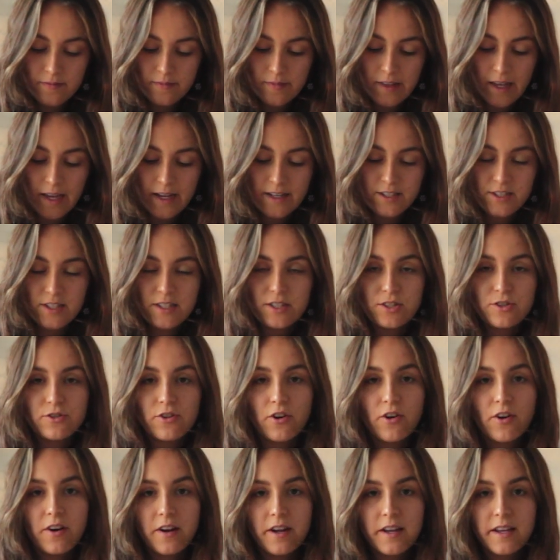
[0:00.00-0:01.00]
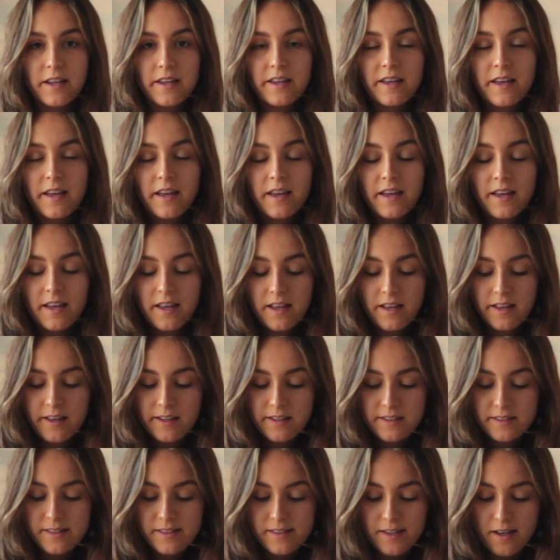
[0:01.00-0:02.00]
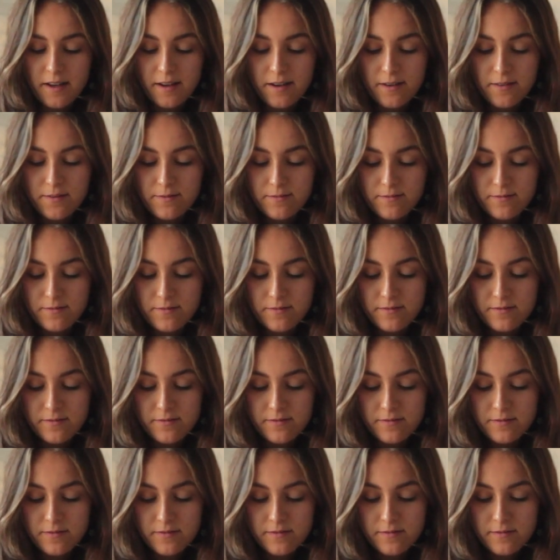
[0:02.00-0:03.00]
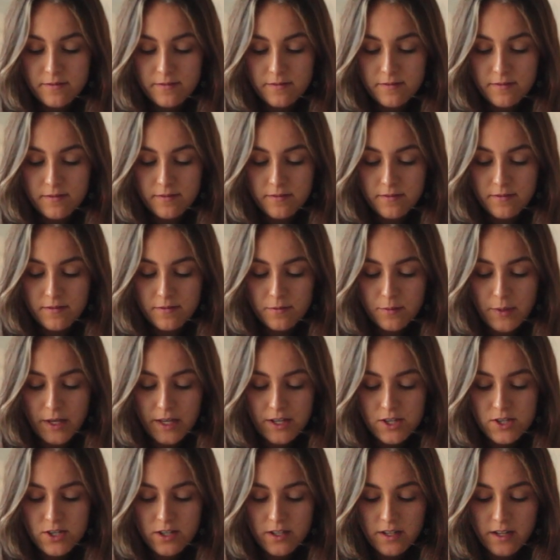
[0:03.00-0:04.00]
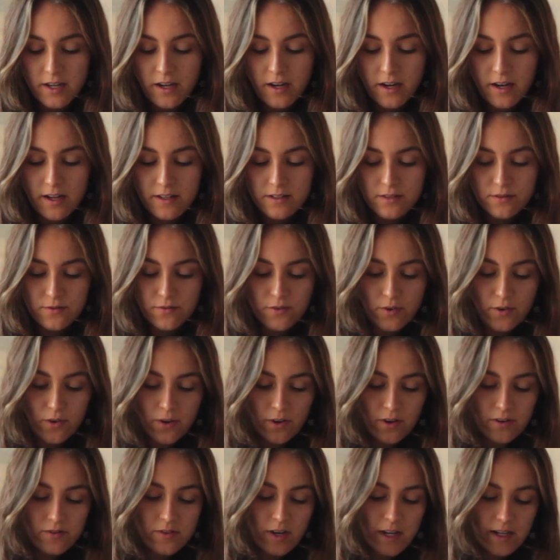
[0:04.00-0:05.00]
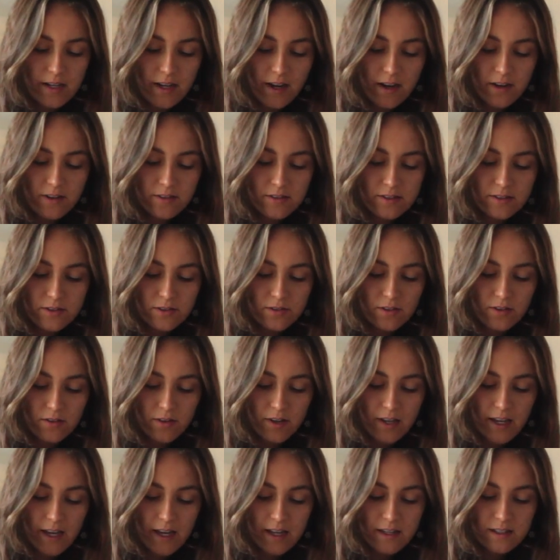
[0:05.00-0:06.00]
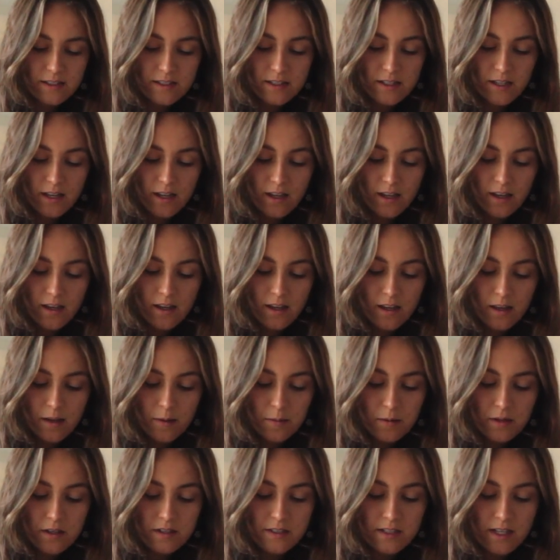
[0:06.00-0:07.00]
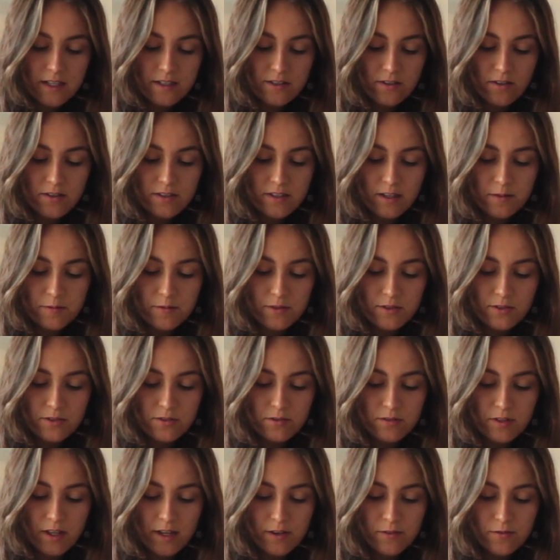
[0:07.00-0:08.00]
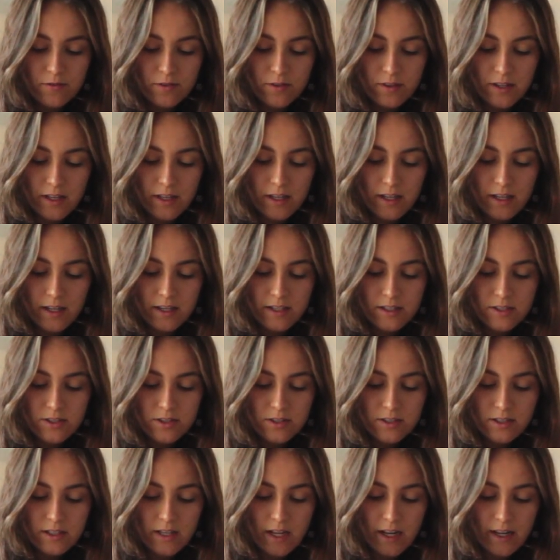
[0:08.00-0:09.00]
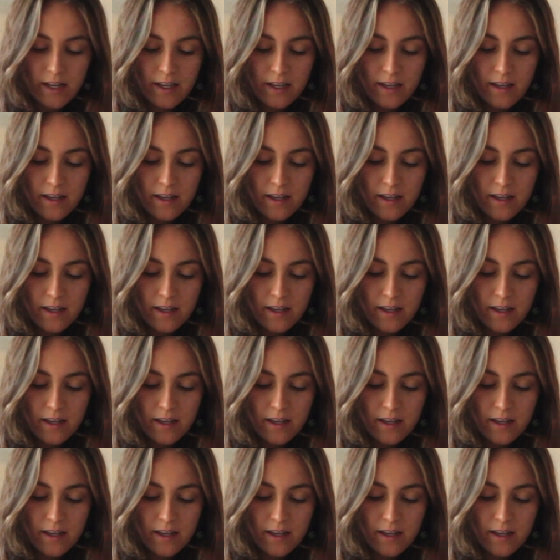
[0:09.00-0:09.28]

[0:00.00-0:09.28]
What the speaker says: actually drawing some picture cards for her right now to look at, because I saw someone do that for their kid, just like,